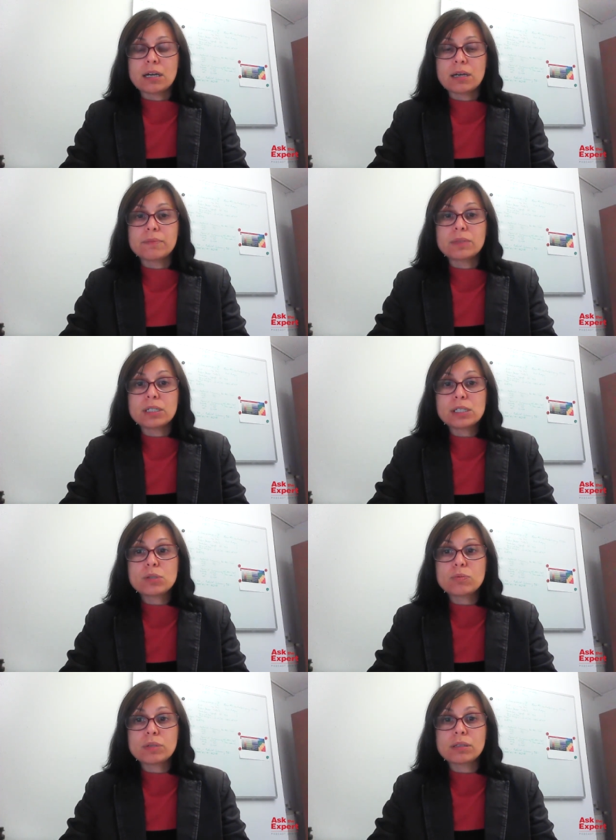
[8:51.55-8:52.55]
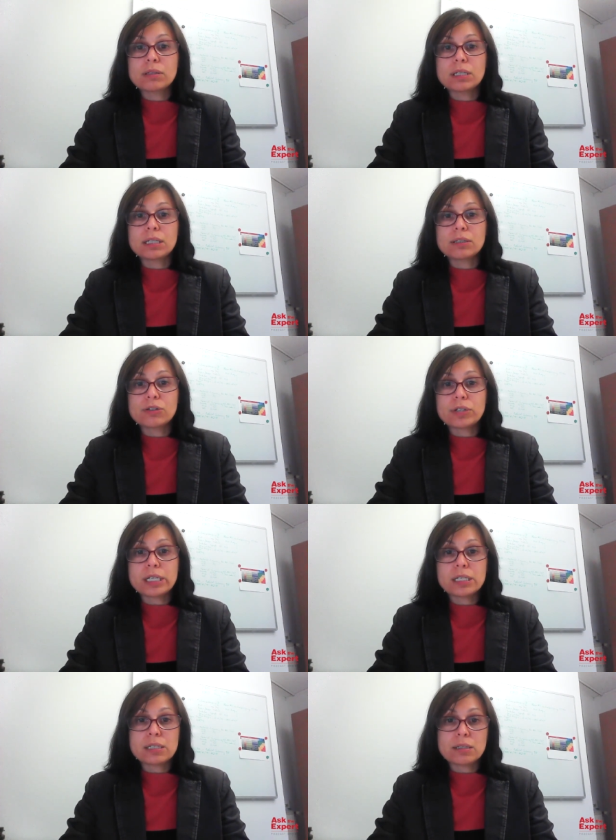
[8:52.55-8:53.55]
And um, this will
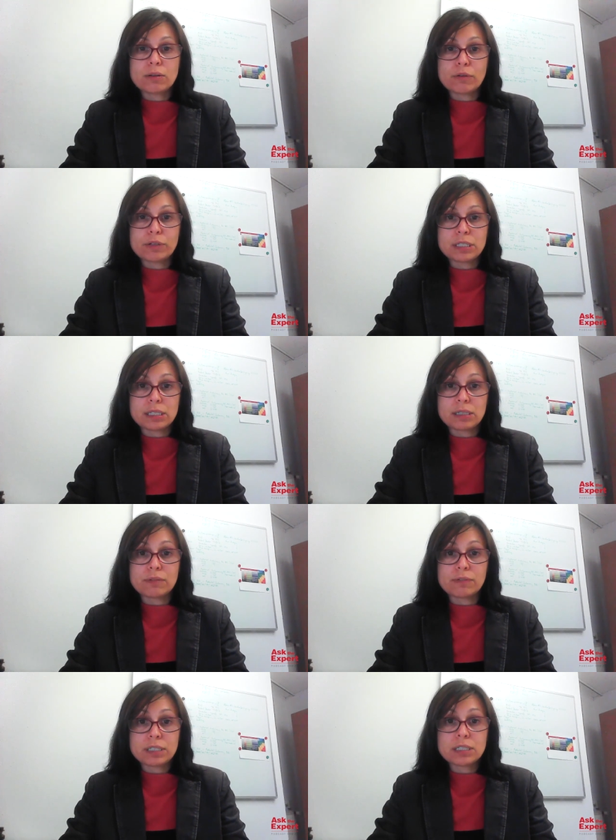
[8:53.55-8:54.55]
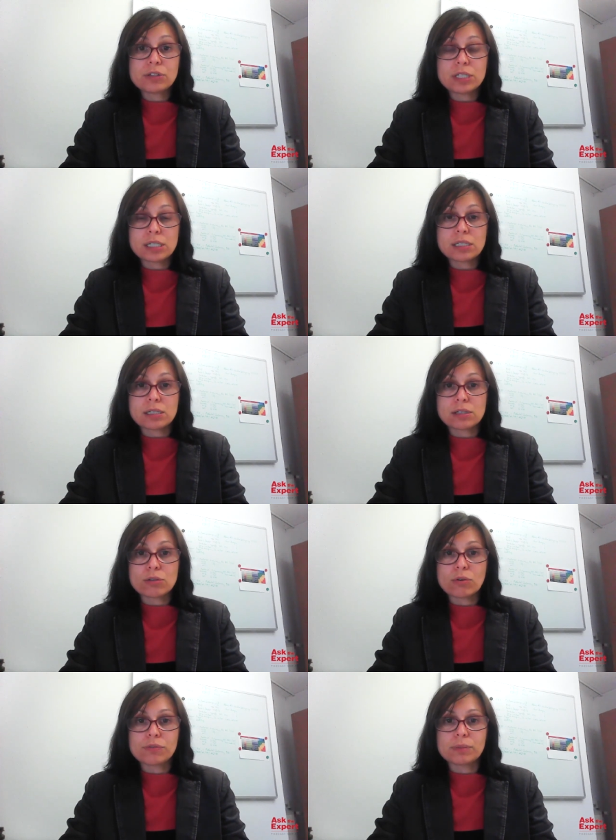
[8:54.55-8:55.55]
increase fatigue,
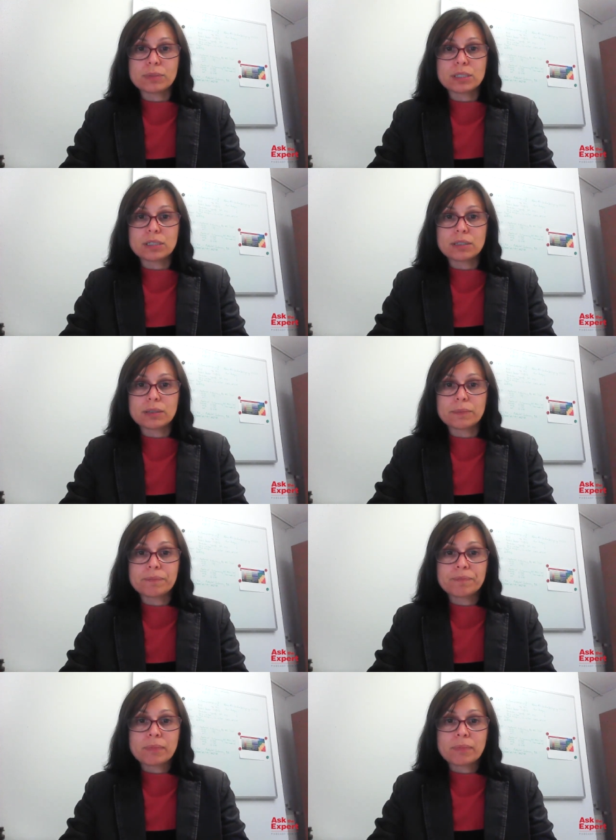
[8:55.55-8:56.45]
resistance of the material.